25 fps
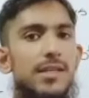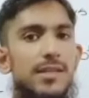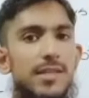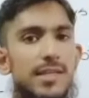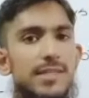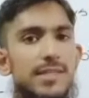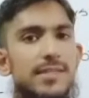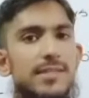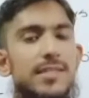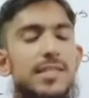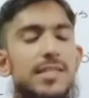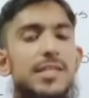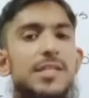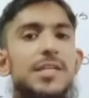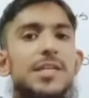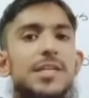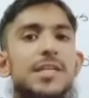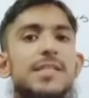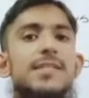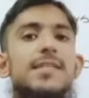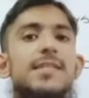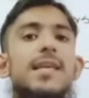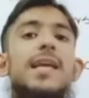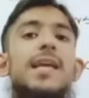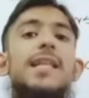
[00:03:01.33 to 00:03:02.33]
this
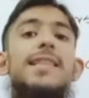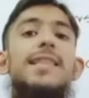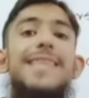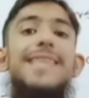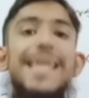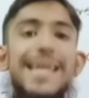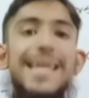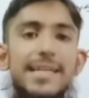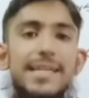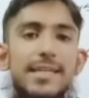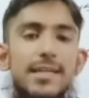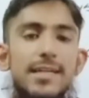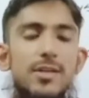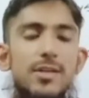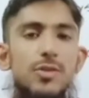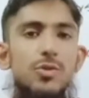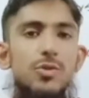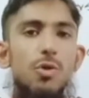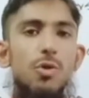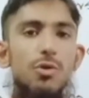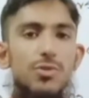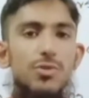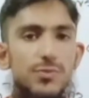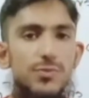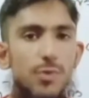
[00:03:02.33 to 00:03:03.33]
series that
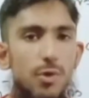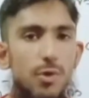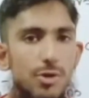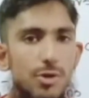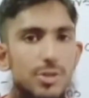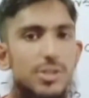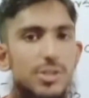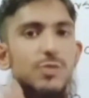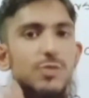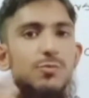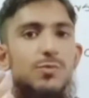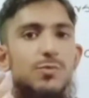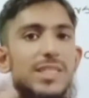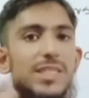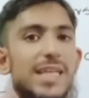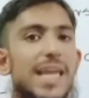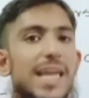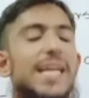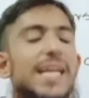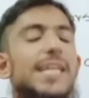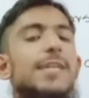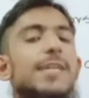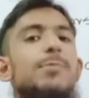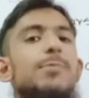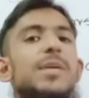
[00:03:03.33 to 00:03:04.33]
those words which
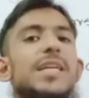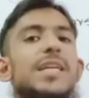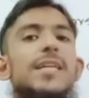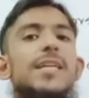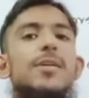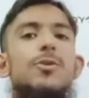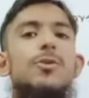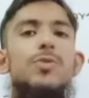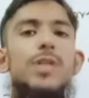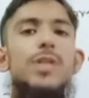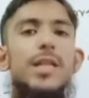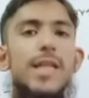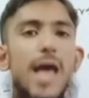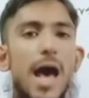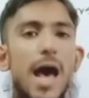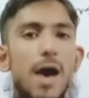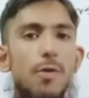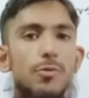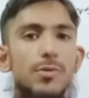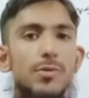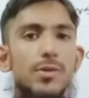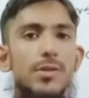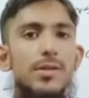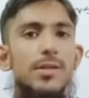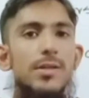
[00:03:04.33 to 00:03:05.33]
add meaning to the
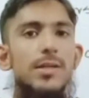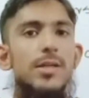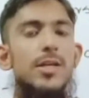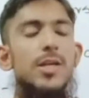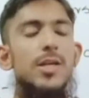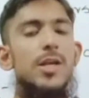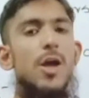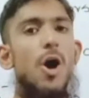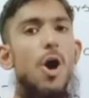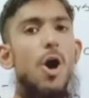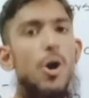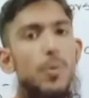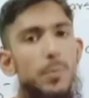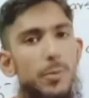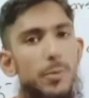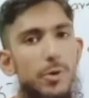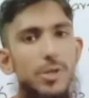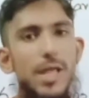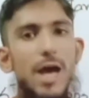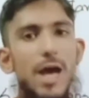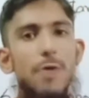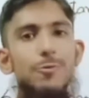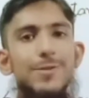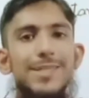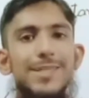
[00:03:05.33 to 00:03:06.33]
noun or
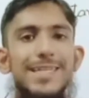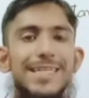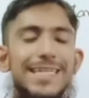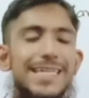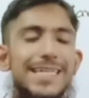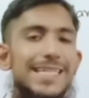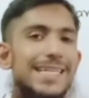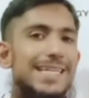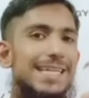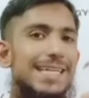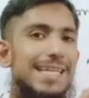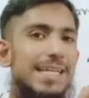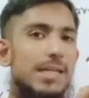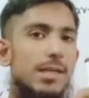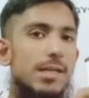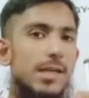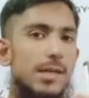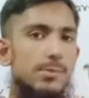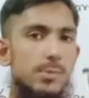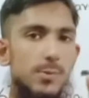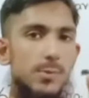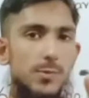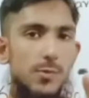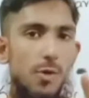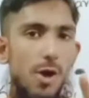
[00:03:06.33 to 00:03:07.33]
pronoun, either in
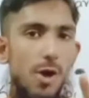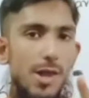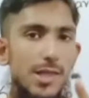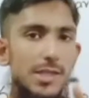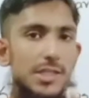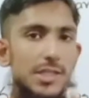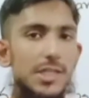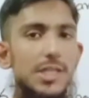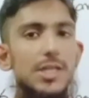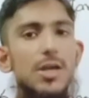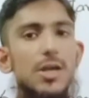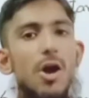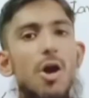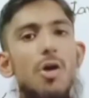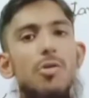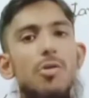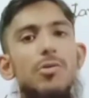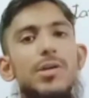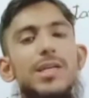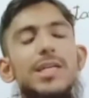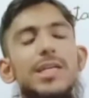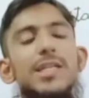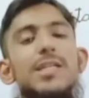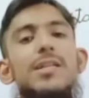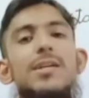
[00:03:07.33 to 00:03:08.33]
term of quality
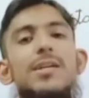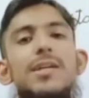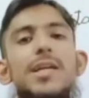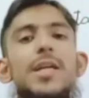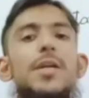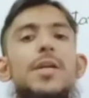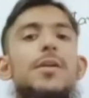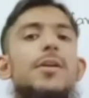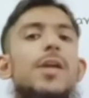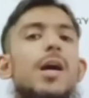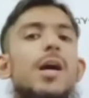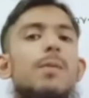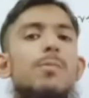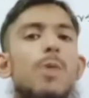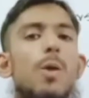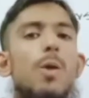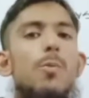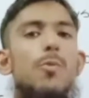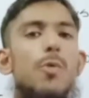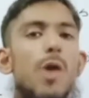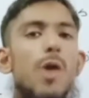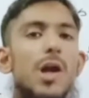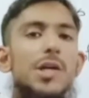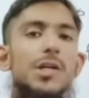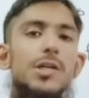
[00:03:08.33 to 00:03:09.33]
or either in term
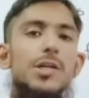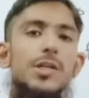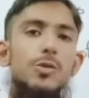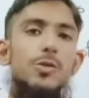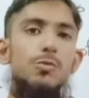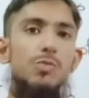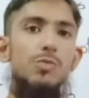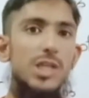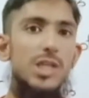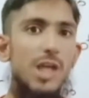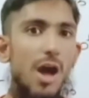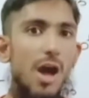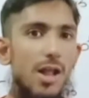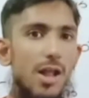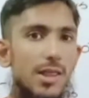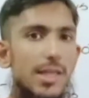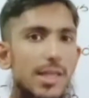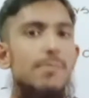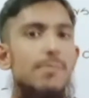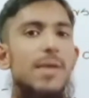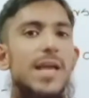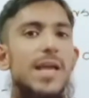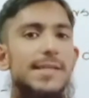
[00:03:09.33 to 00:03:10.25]
of quantity, we call them